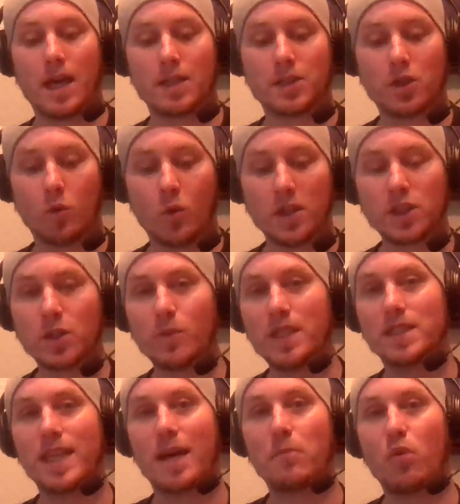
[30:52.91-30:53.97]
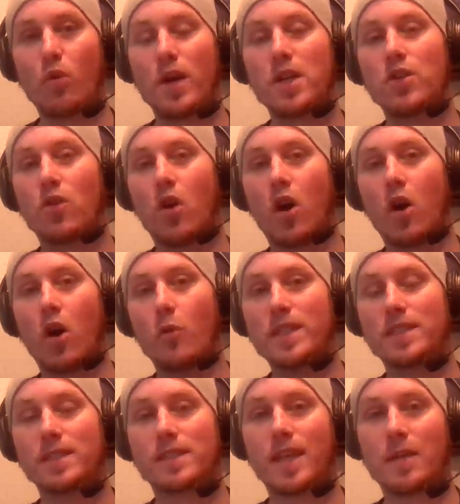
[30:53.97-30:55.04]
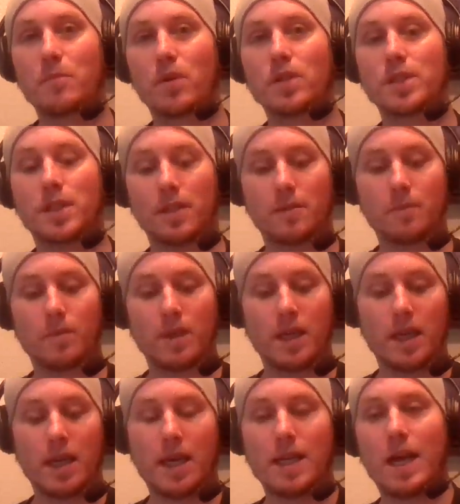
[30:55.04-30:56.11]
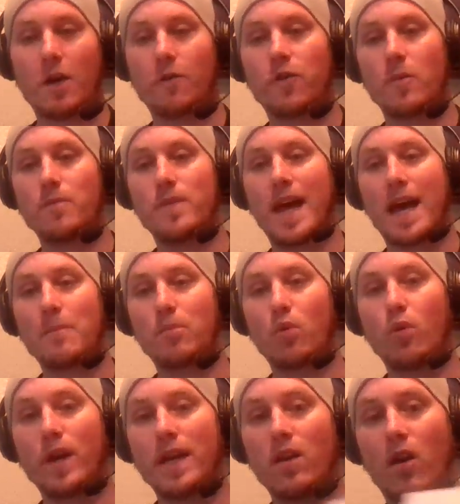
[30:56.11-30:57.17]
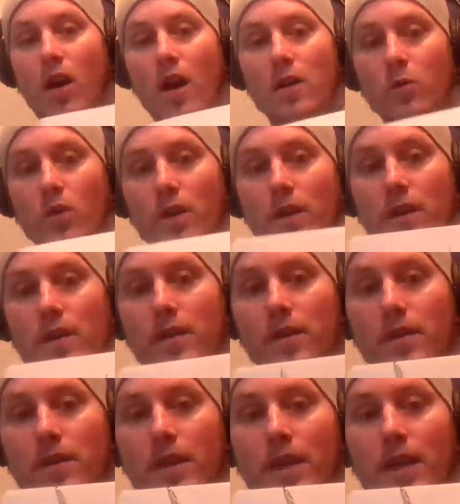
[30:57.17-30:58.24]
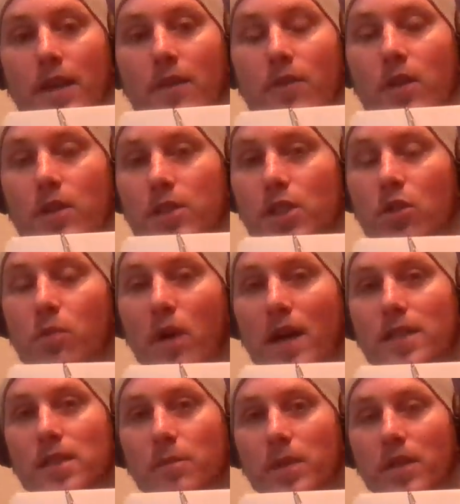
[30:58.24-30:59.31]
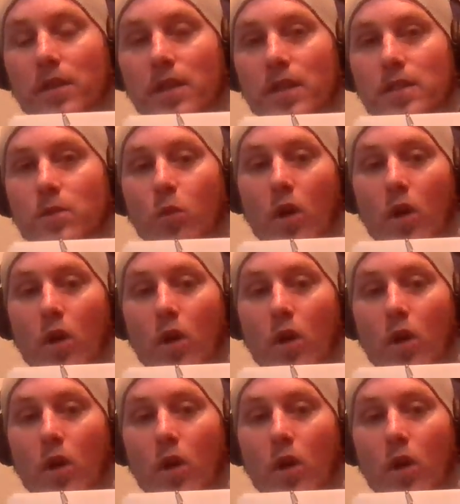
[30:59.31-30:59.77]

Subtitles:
And so once you reach that point, you're always the same person. Now, from that point onward, there are two possibilities.